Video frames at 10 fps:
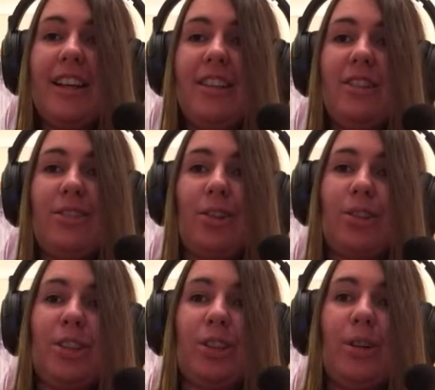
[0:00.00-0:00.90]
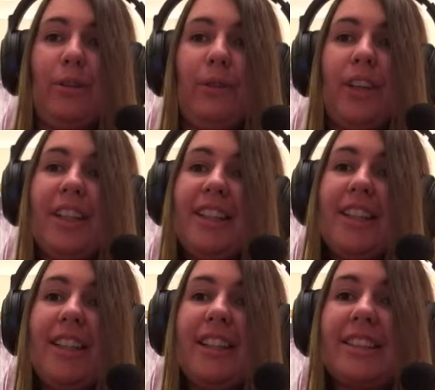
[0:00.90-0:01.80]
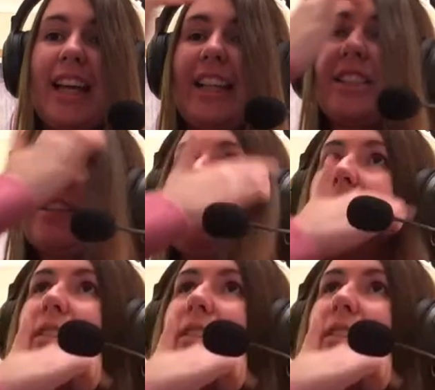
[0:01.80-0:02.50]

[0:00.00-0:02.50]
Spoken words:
And the Doctor sort of says,